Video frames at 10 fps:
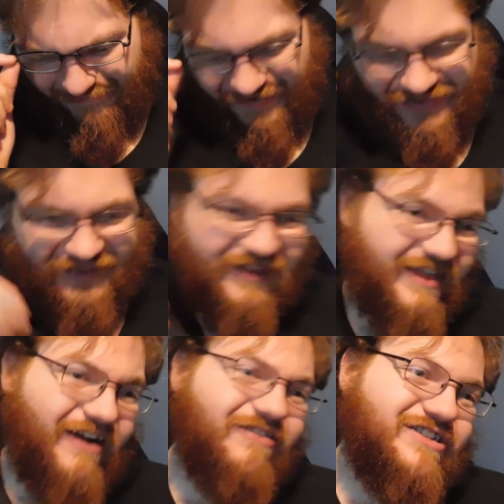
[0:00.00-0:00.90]
but
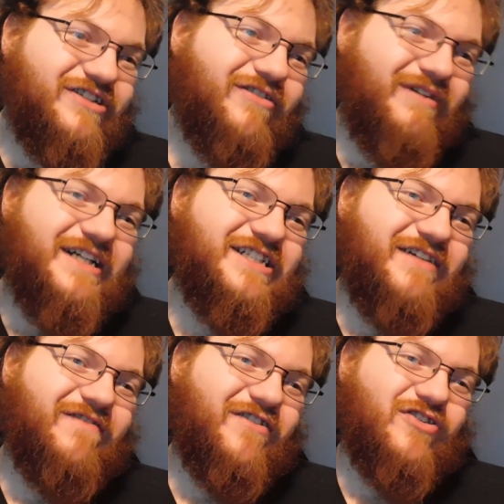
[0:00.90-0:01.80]
there is no
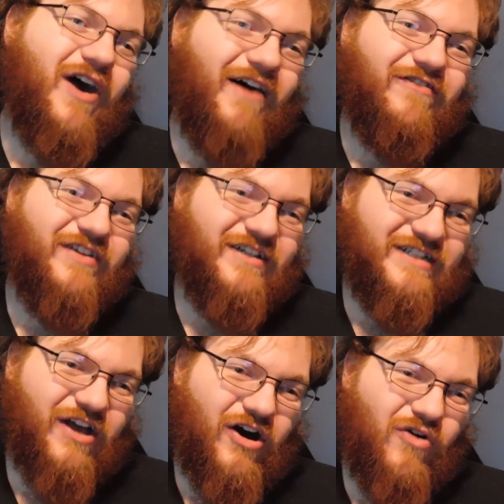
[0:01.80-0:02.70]
reason for Toph
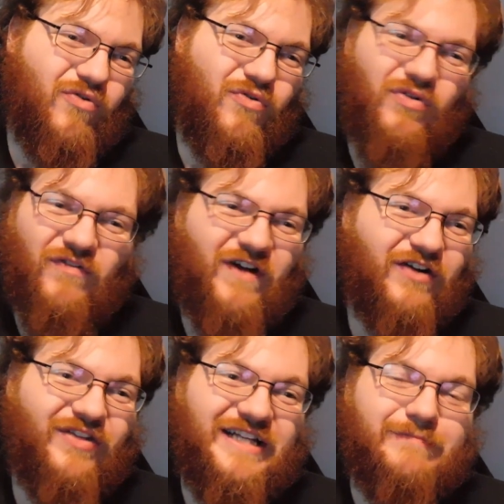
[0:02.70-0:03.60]
to go, who the fuck
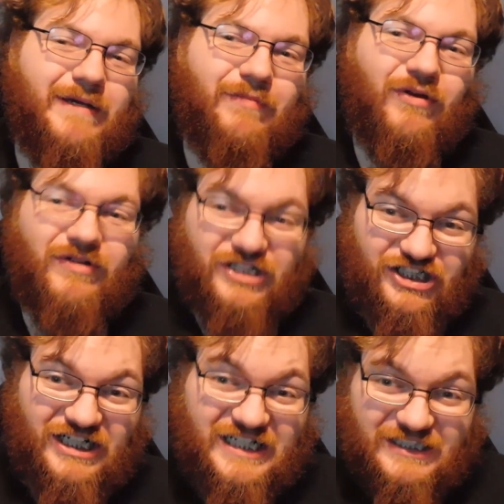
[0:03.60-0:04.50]
are these people?
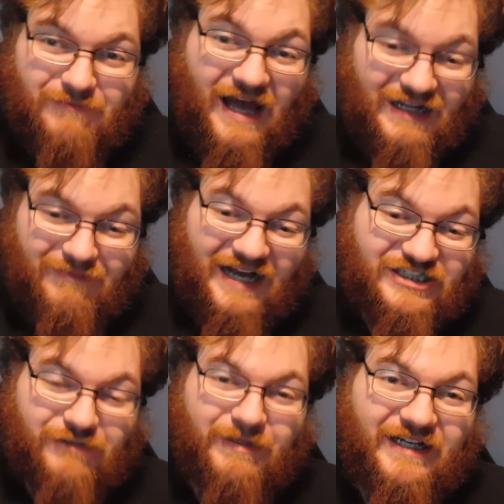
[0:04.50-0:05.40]
She's met
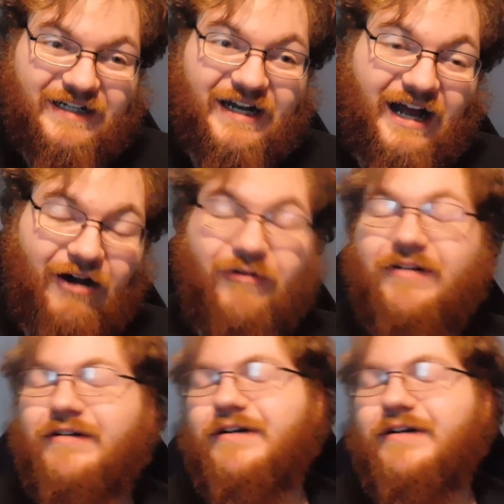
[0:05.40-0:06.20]
Master P and Al.